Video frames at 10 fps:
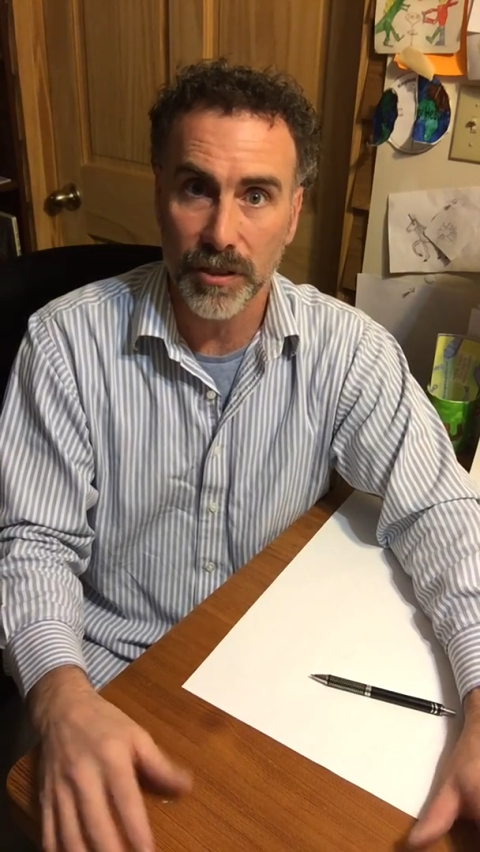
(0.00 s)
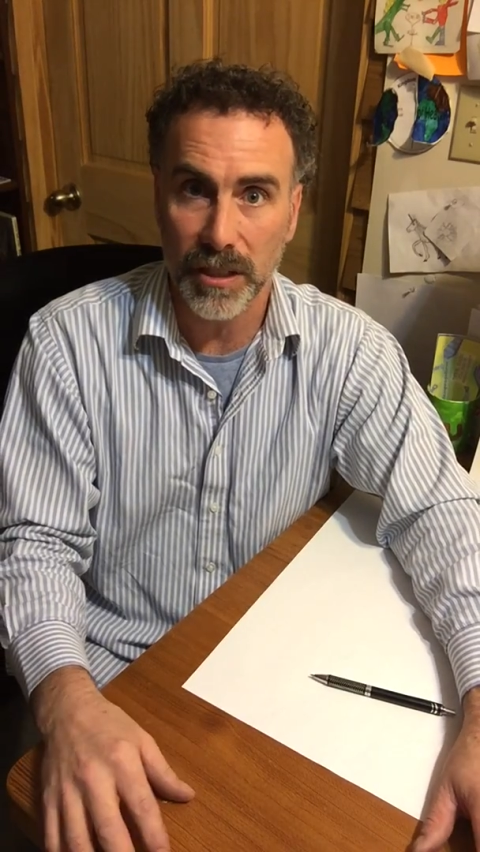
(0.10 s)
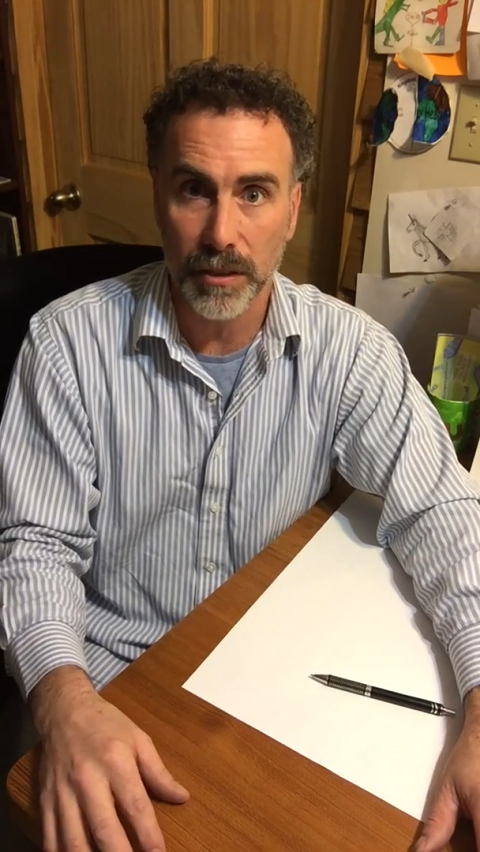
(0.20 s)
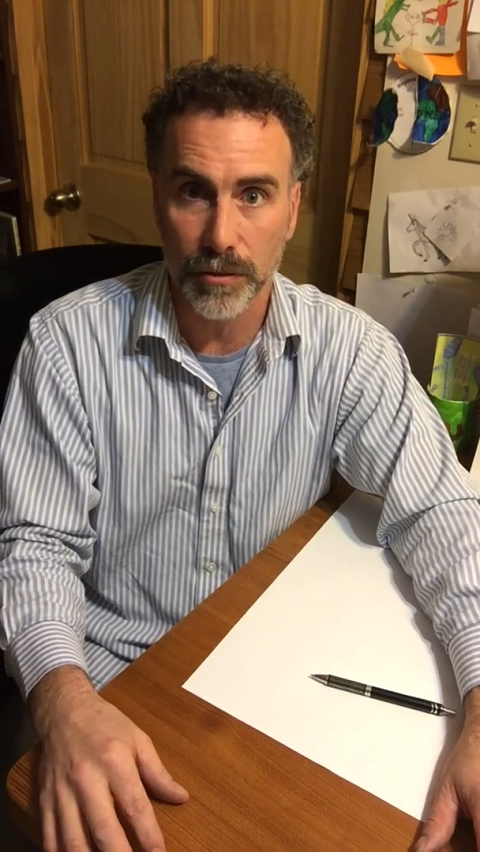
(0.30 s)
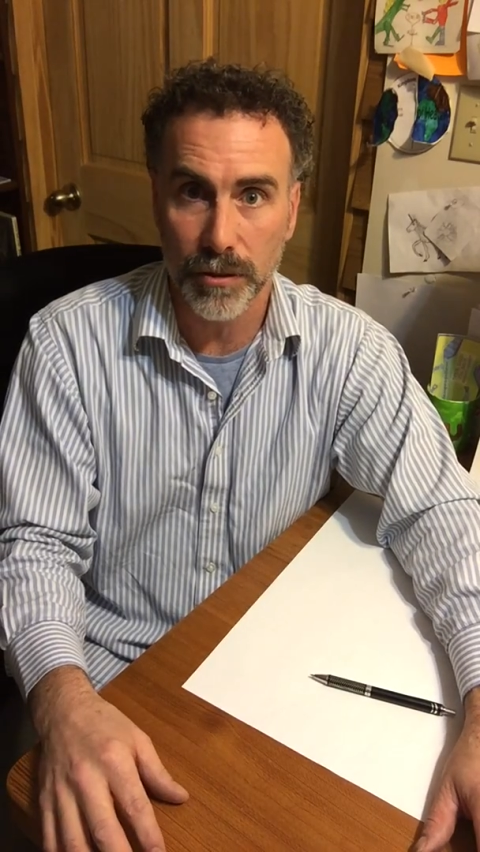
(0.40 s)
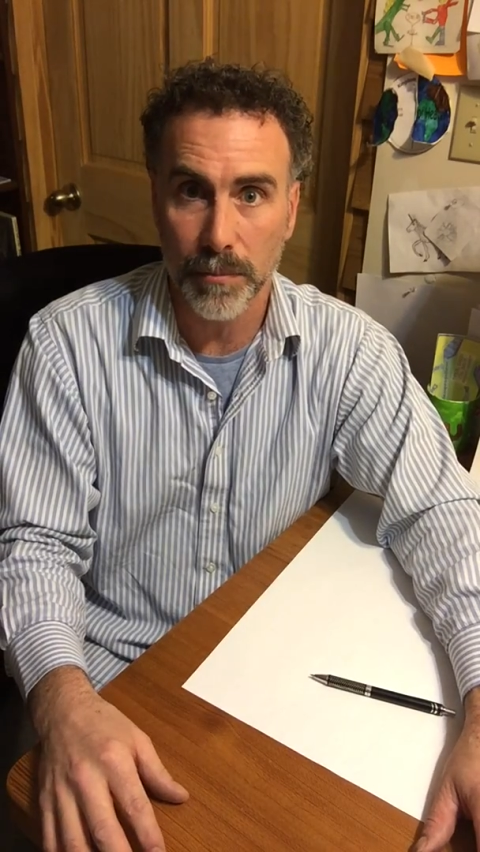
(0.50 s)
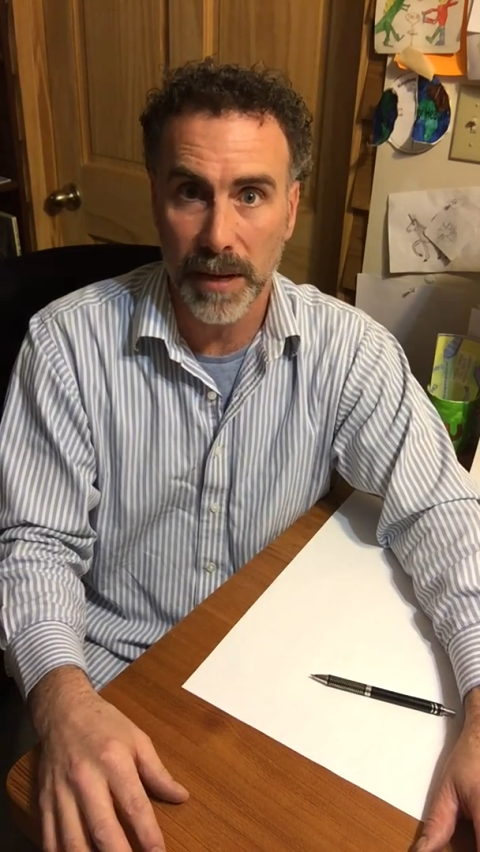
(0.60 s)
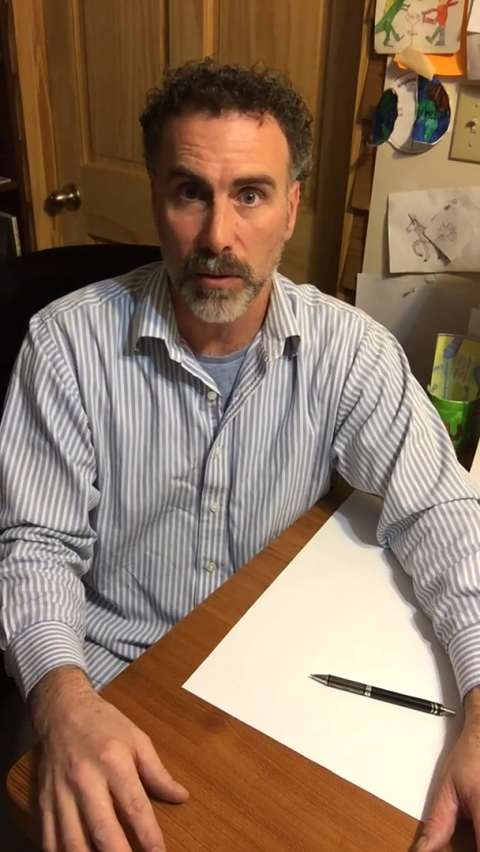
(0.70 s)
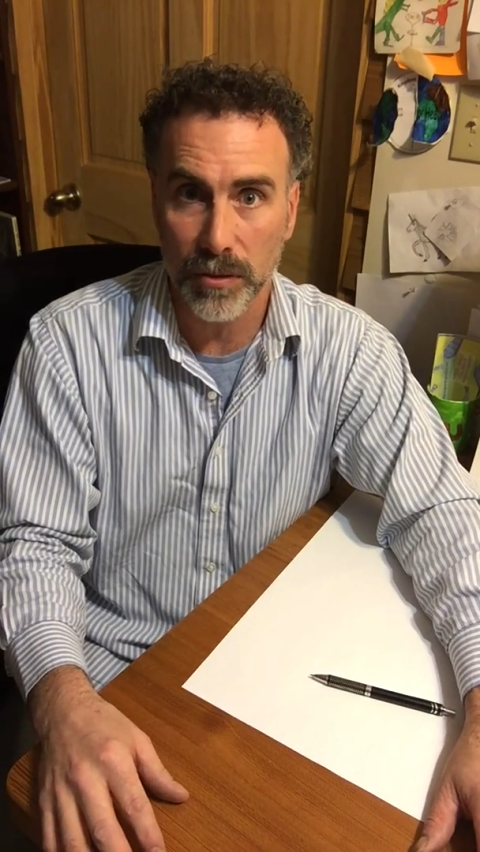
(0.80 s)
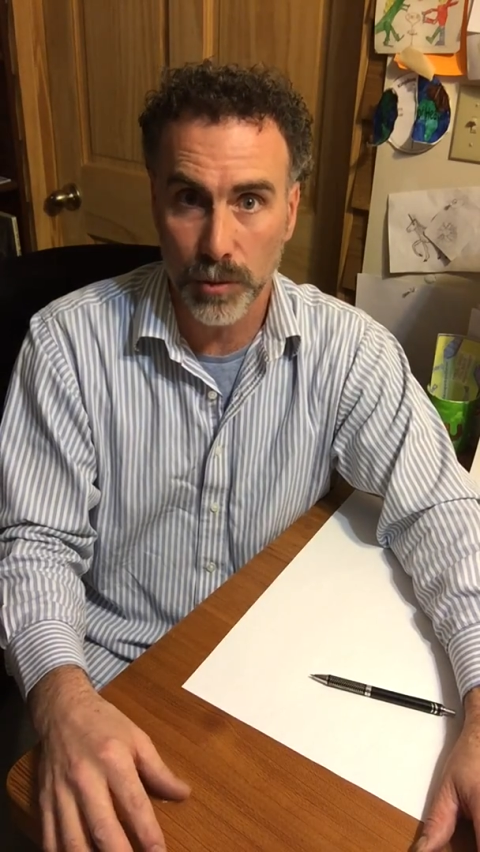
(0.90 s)
steels to
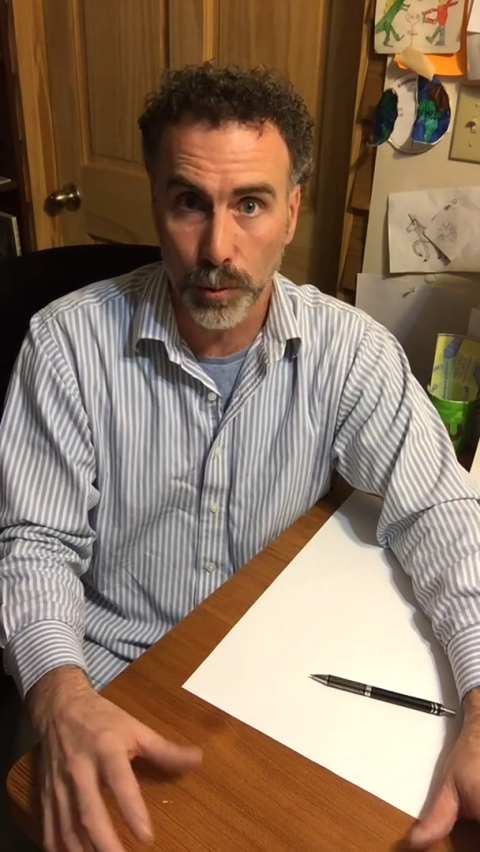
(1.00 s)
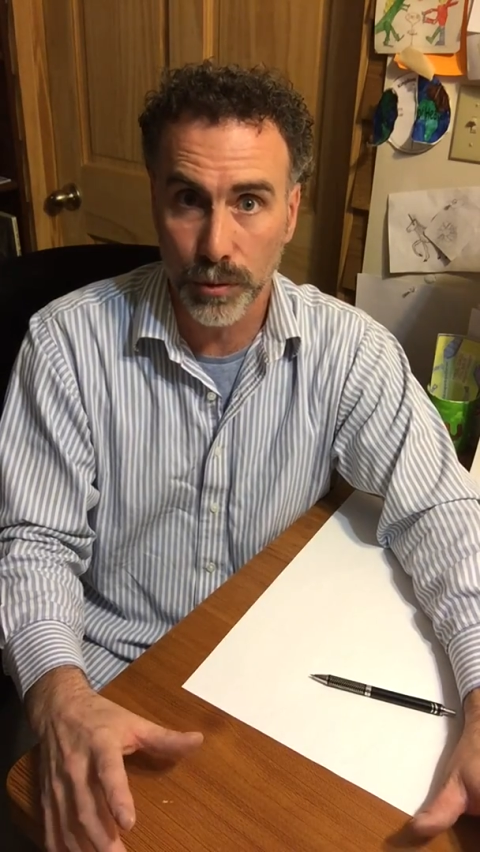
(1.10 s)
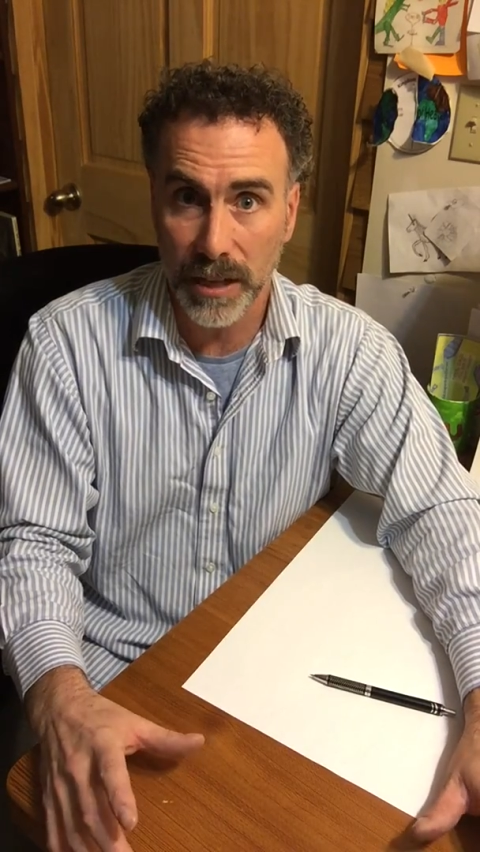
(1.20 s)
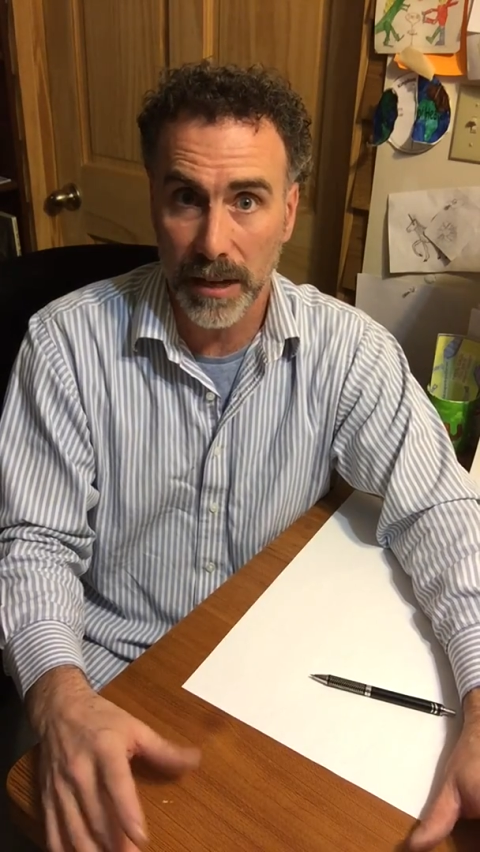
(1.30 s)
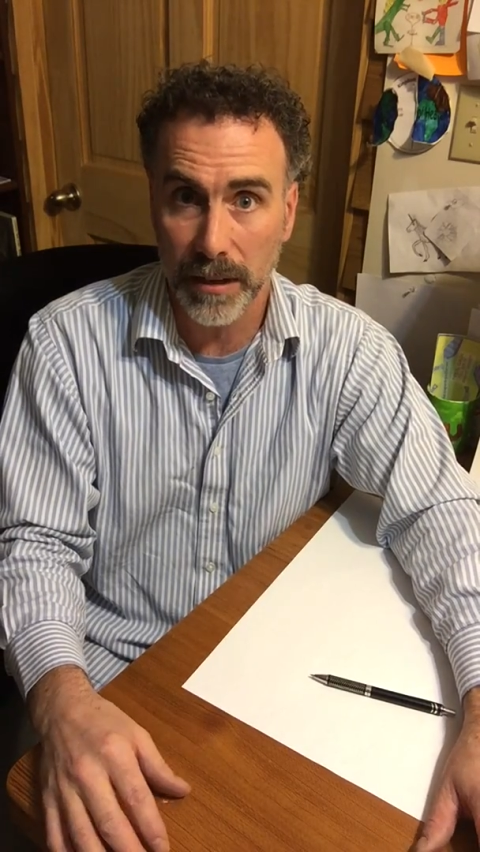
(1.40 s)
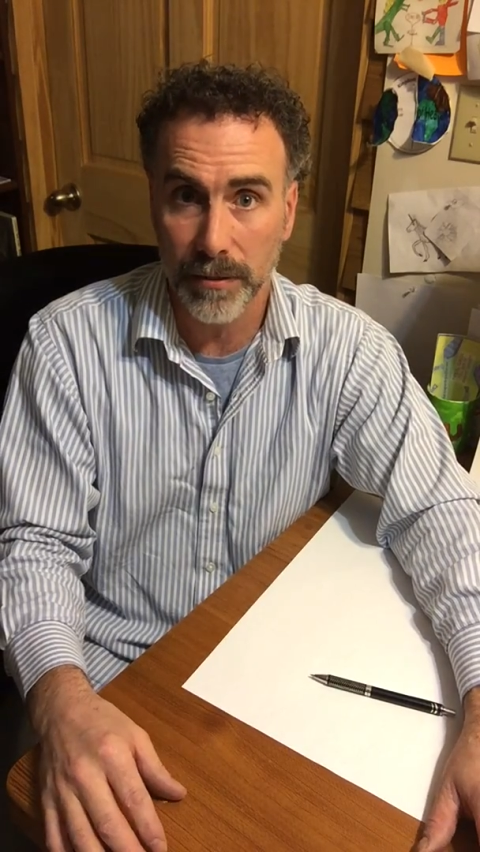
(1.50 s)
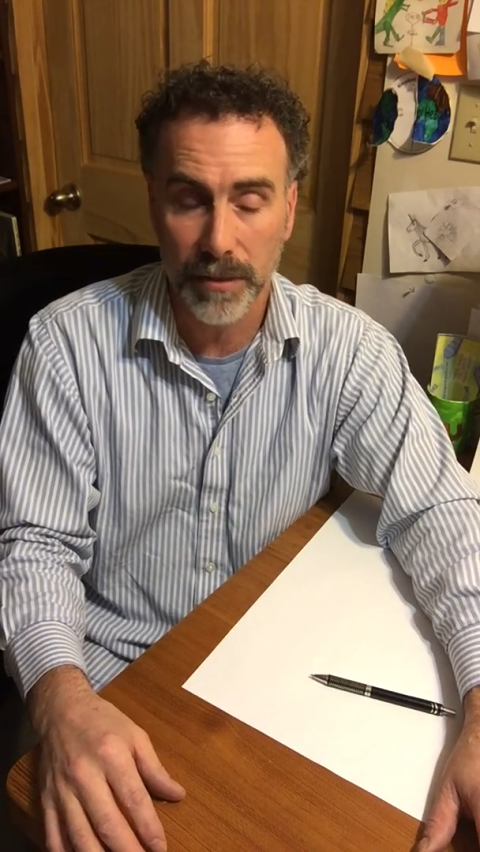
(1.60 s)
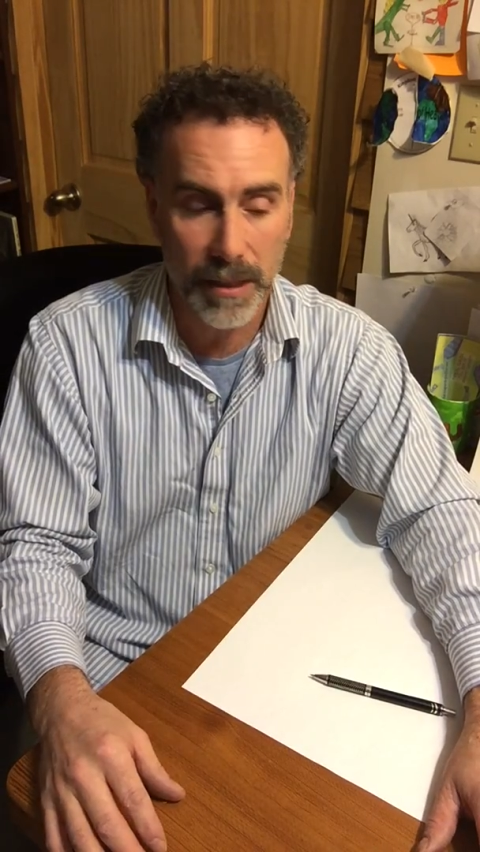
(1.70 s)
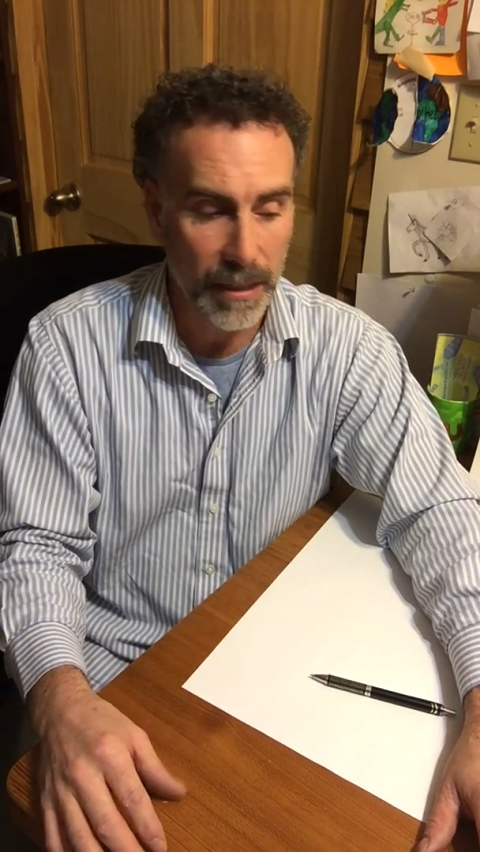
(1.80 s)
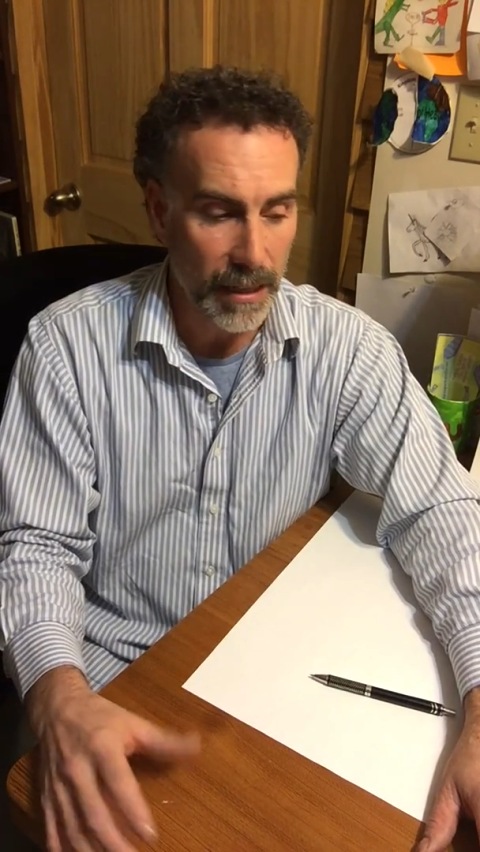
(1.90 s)
make tools out of,